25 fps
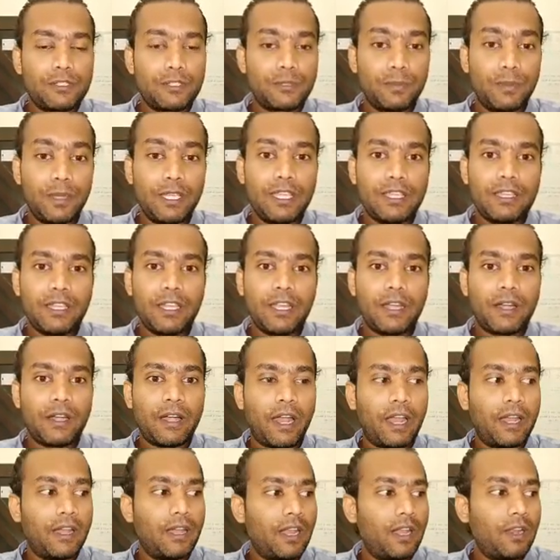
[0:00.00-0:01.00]
Be there
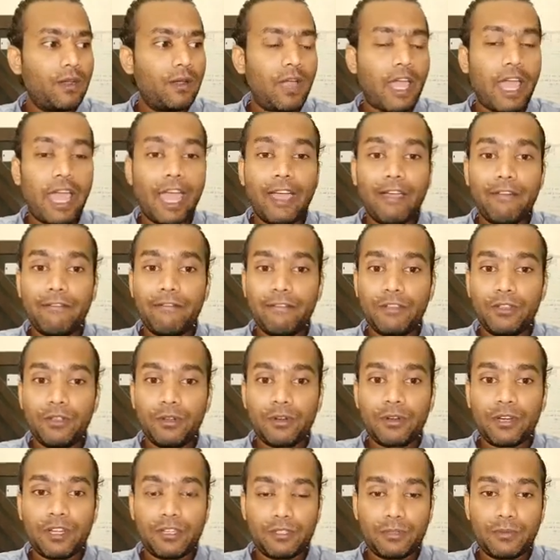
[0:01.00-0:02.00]
and have your
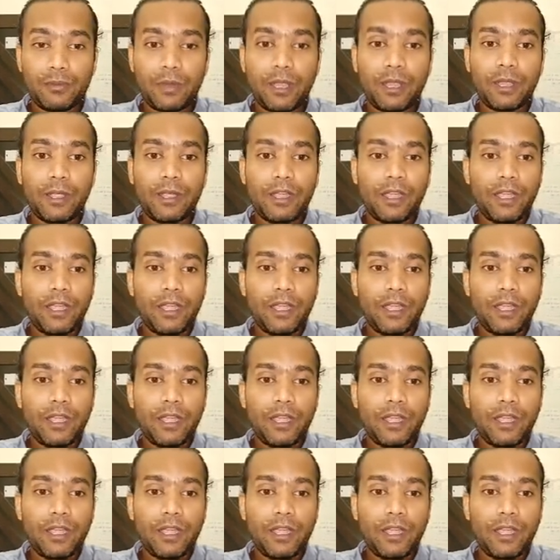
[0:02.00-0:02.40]
resume,